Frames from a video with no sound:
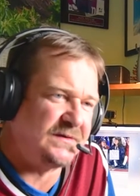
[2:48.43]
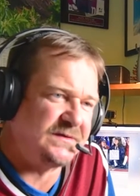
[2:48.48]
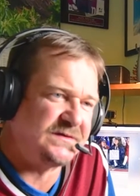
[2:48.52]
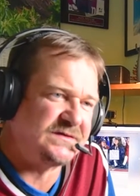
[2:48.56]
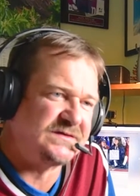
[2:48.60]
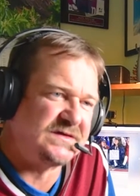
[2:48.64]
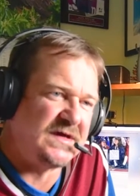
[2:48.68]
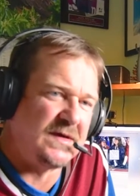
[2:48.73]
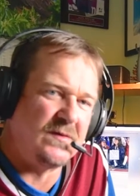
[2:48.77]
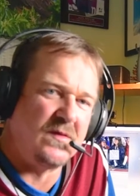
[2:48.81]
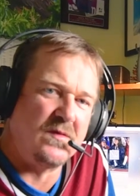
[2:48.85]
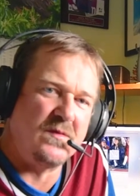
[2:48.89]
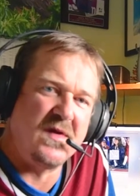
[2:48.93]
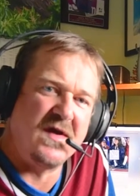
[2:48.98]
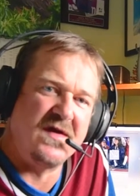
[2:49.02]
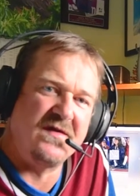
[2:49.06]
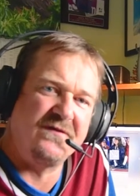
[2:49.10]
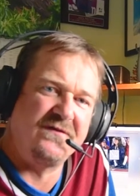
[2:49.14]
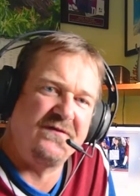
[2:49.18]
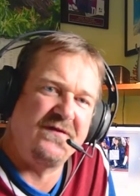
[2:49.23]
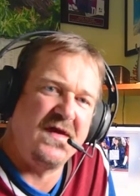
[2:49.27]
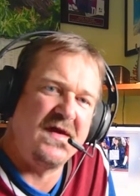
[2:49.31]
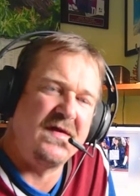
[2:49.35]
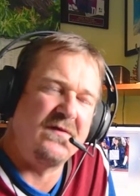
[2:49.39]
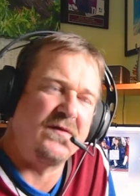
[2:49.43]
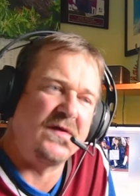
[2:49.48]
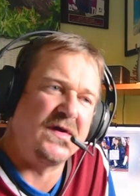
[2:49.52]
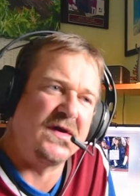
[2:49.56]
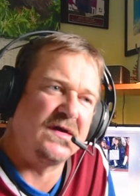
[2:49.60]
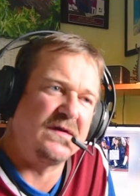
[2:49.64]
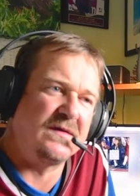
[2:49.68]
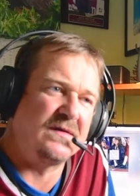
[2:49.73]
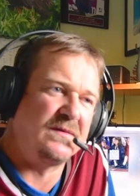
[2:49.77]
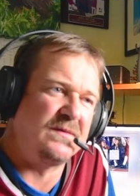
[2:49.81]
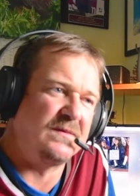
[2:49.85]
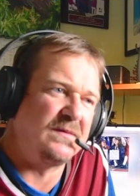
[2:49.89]
some of my
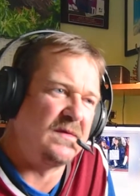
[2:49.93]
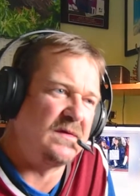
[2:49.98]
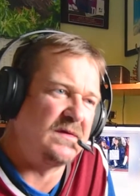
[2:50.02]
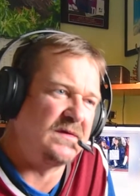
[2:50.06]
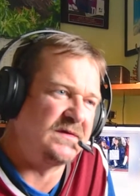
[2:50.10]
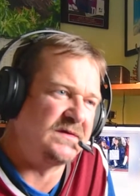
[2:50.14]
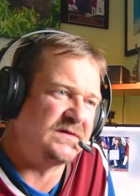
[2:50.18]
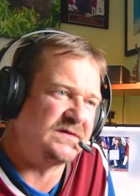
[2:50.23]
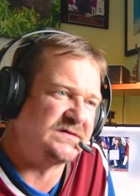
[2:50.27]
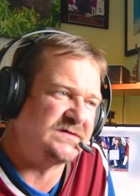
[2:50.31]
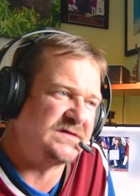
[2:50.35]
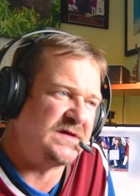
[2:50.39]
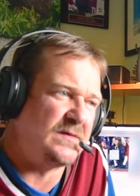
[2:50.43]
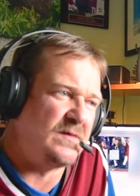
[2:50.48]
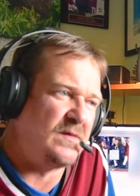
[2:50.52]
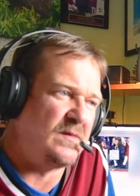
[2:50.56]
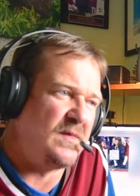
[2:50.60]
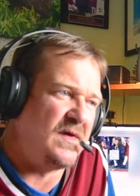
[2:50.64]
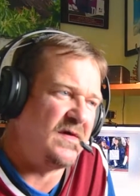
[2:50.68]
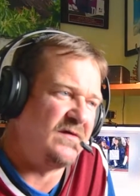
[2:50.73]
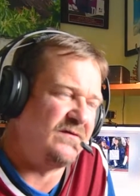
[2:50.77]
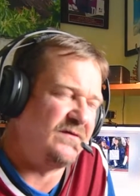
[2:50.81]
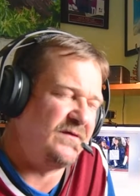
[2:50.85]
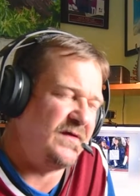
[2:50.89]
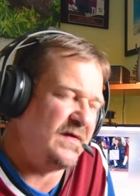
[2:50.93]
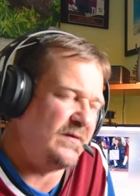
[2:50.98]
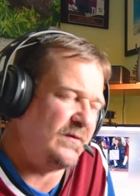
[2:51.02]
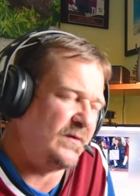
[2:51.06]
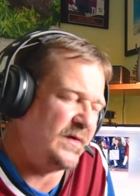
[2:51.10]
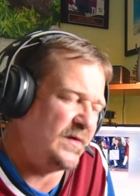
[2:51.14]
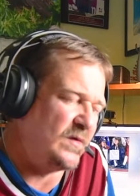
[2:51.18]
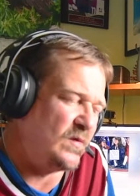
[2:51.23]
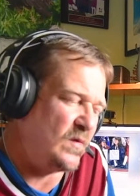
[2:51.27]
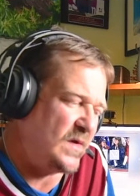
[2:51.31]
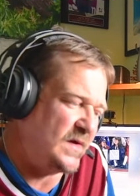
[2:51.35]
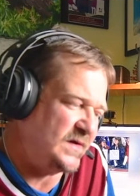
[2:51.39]
favorite. Some of my
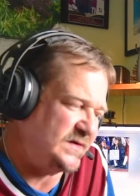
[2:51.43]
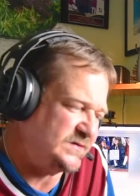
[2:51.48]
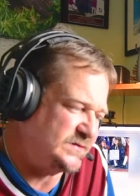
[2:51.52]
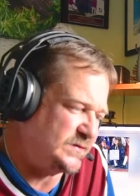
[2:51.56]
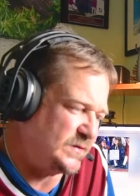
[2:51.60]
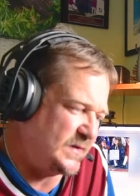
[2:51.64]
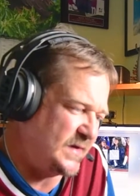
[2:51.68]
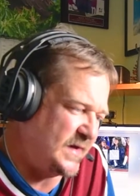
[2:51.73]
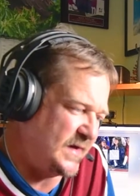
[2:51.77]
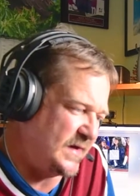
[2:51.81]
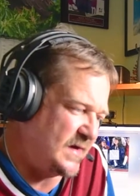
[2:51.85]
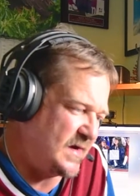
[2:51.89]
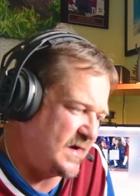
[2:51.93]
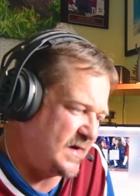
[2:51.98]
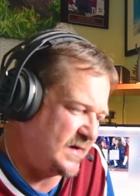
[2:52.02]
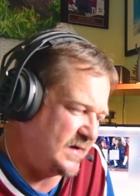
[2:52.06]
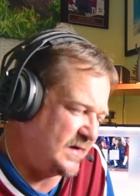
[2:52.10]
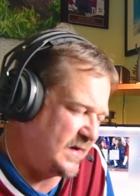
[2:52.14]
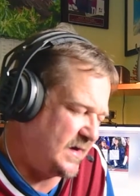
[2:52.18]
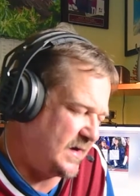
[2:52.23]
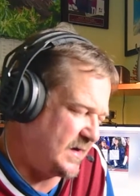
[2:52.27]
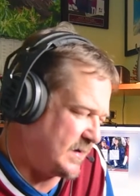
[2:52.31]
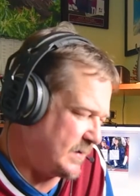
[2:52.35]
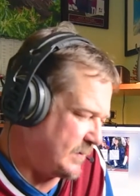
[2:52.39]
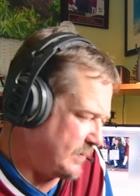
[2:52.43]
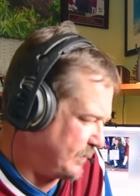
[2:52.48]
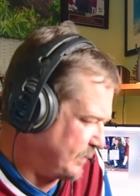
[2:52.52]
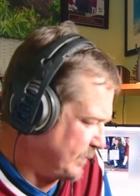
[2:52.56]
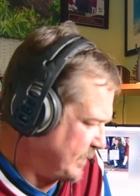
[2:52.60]
favorite ones, what I got here.